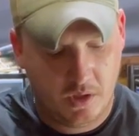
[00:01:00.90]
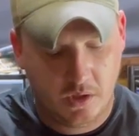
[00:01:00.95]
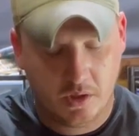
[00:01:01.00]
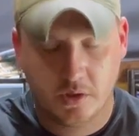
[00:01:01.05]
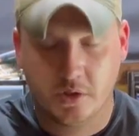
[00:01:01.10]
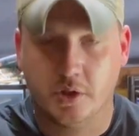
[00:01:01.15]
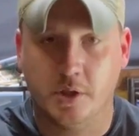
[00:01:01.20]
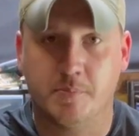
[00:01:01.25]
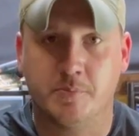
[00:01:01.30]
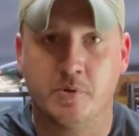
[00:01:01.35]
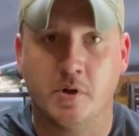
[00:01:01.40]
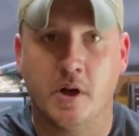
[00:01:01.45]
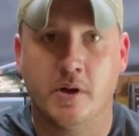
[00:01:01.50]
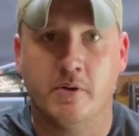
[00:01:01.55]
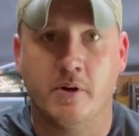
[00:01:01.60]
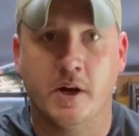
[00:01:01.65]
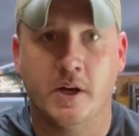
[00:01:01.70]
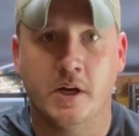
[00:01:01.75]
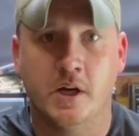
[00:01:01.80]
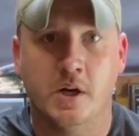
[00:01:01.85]
clipped around
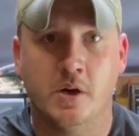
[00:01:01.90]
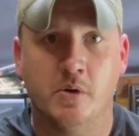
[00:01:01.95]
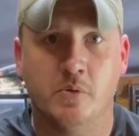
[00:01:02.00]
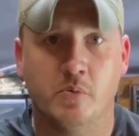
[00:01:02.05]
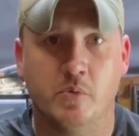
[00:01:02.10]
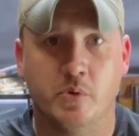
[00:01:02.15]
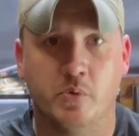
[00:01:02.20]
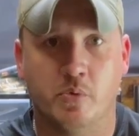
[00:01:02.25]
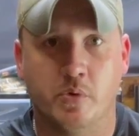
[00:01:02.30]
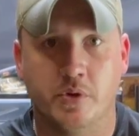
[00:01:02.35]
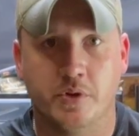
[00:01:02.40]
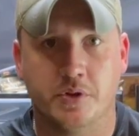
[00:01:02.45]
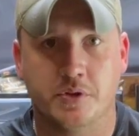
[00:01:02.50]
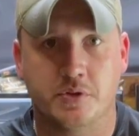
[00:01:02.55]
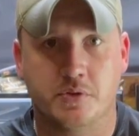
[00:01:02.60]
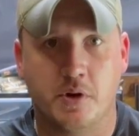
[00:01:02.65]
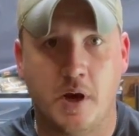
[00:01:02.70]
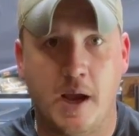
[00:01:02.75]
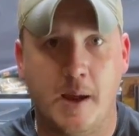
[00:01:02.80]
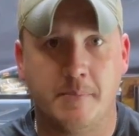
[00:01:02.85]
right here with one of the
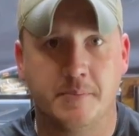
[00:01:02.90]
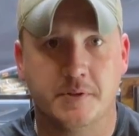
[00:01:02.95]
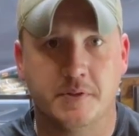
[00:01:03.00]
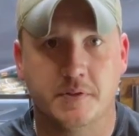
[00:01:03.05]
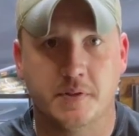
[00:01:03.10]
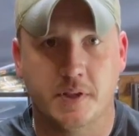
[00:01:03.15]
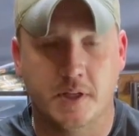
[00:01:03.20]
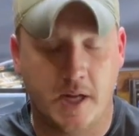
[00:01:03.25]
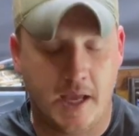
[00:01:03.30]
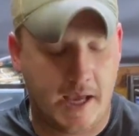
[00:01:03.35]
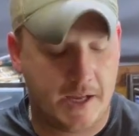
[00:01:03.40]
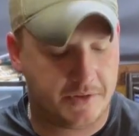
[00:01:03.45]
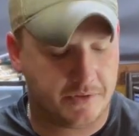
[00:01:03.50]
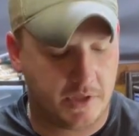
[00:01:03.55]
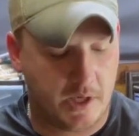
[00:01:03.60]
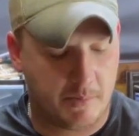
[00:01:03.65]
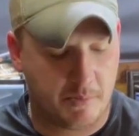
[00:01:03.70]
straps that Agilite